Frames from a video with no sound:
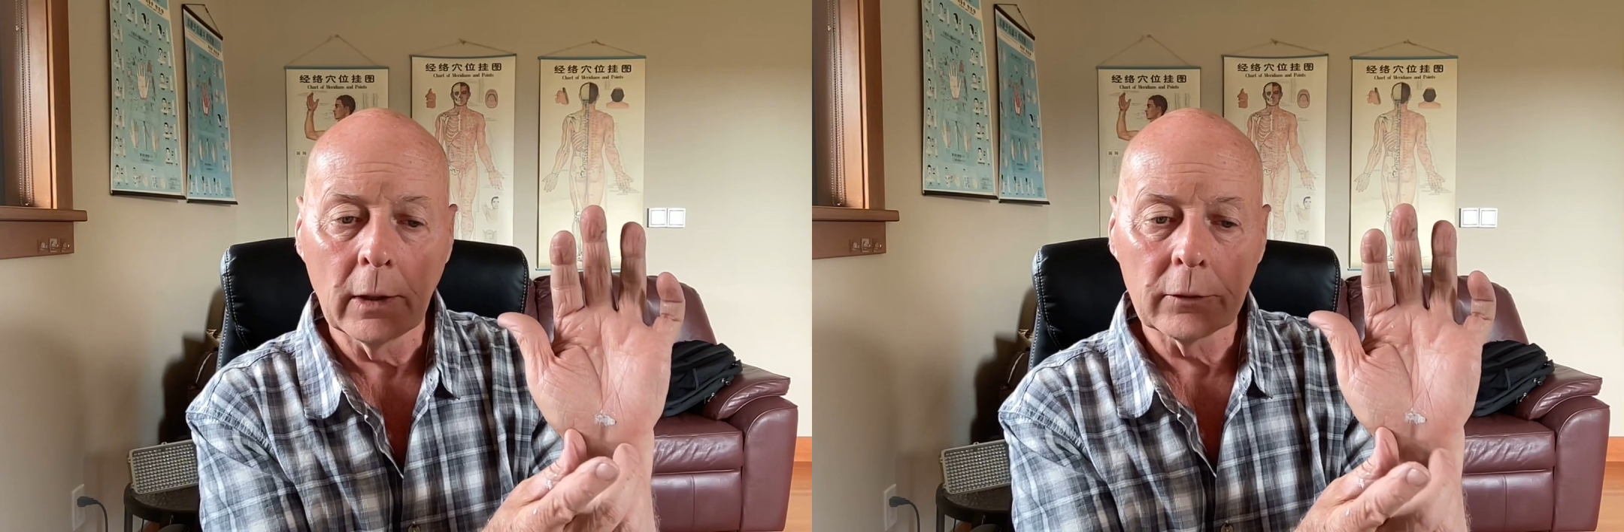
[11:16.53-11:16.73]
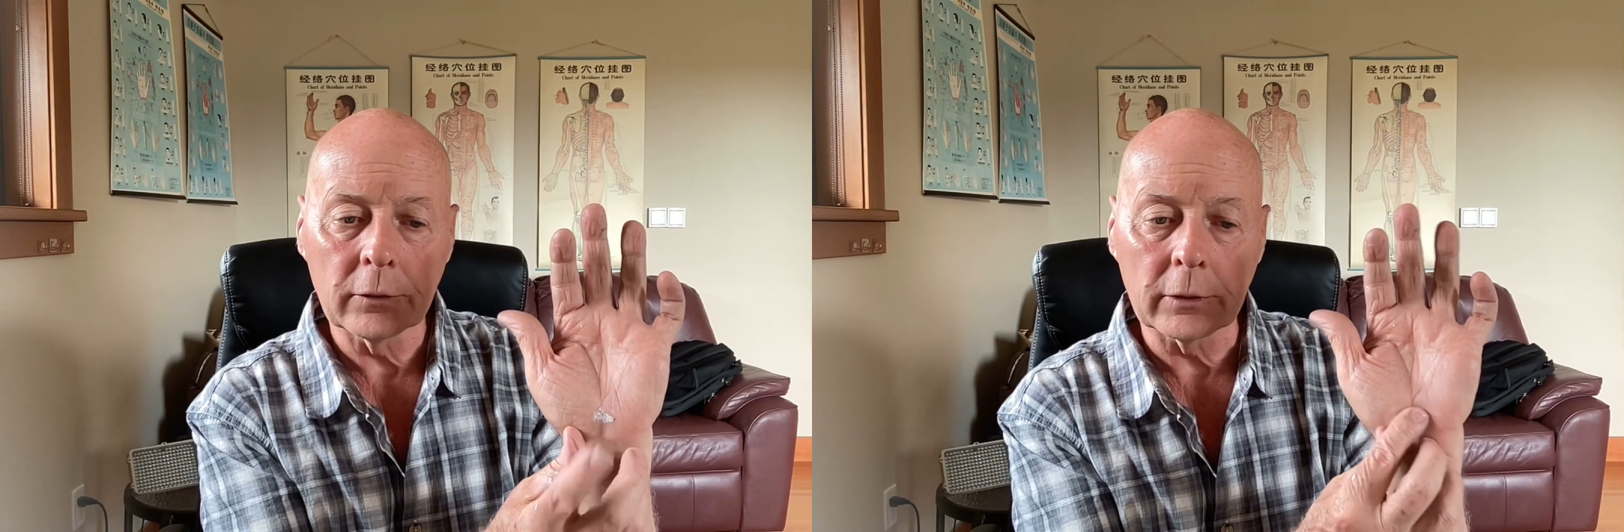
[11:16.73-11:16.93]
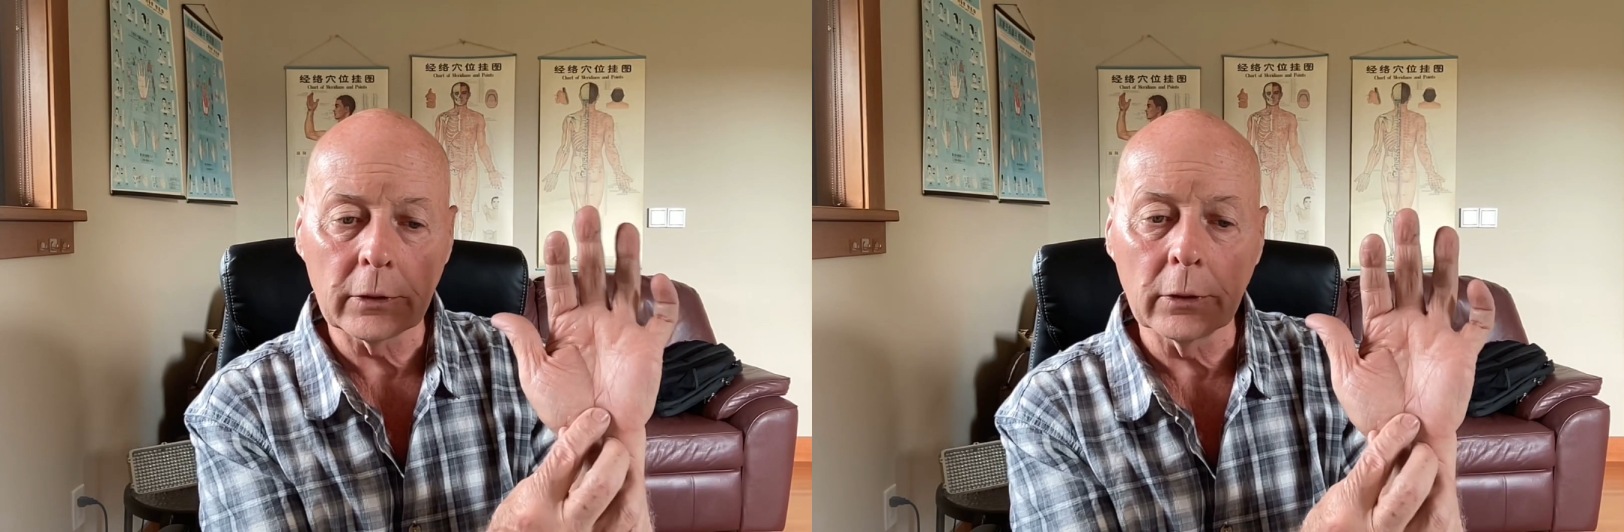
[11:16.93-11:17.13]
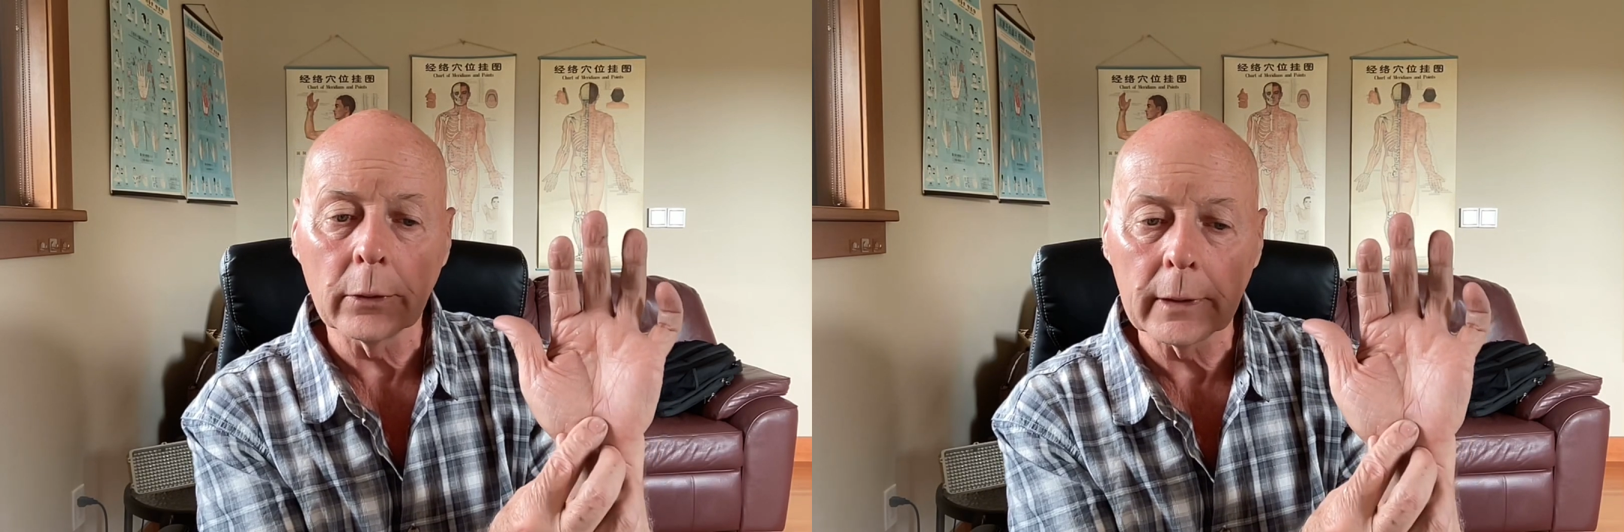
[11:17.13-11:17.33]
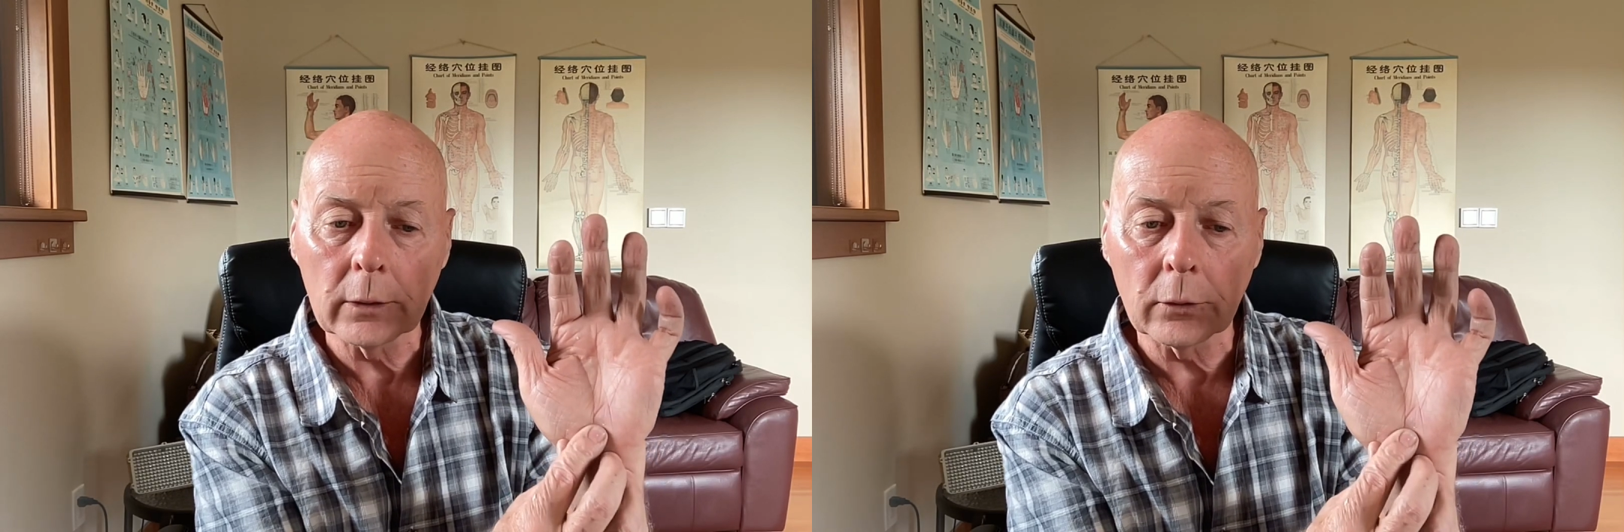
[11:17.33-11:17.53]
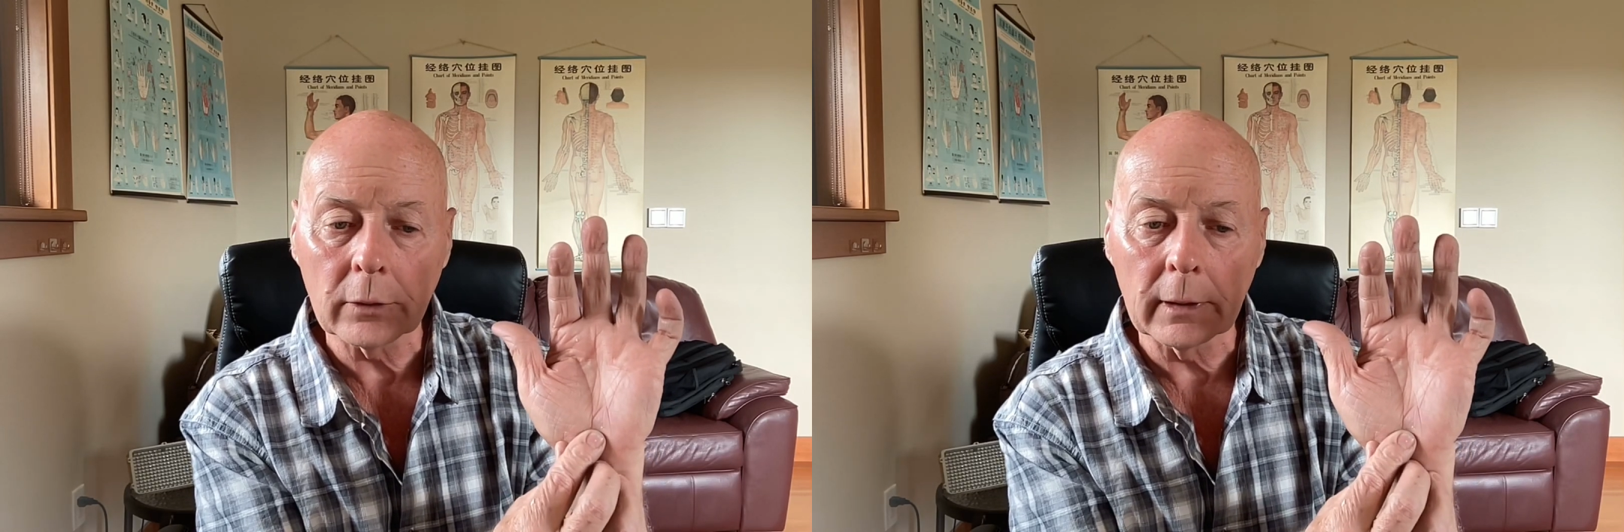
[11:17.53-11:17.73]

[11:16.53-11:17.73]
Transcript: securing those